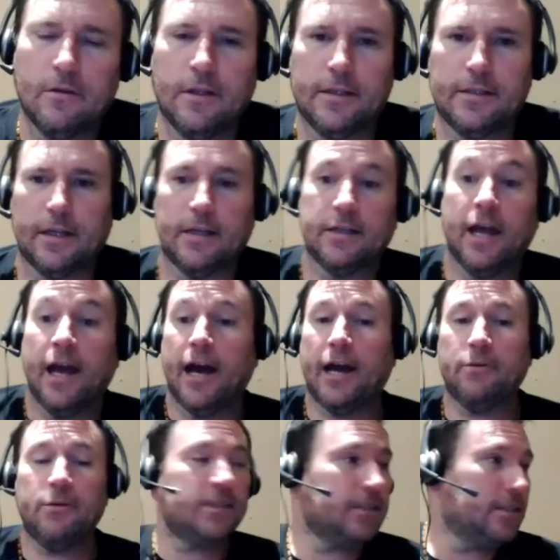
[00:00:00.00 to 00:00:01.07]
well, that's nice.
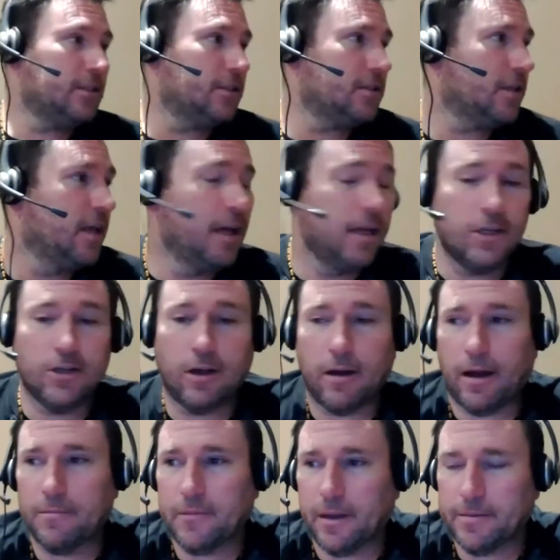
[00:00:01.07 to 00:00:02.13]
I recently just,
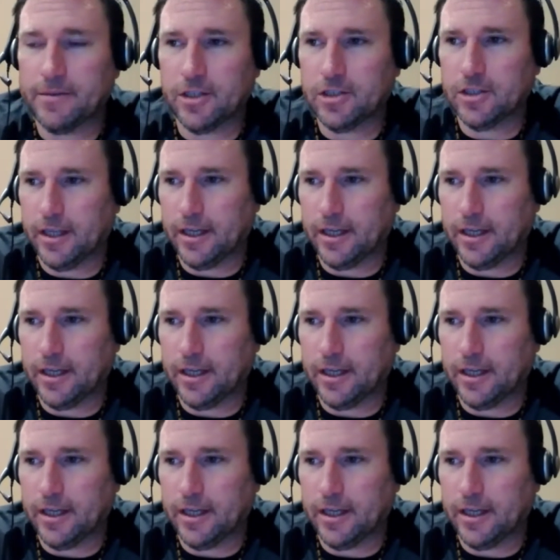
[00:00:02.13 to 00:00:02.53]
I'm such a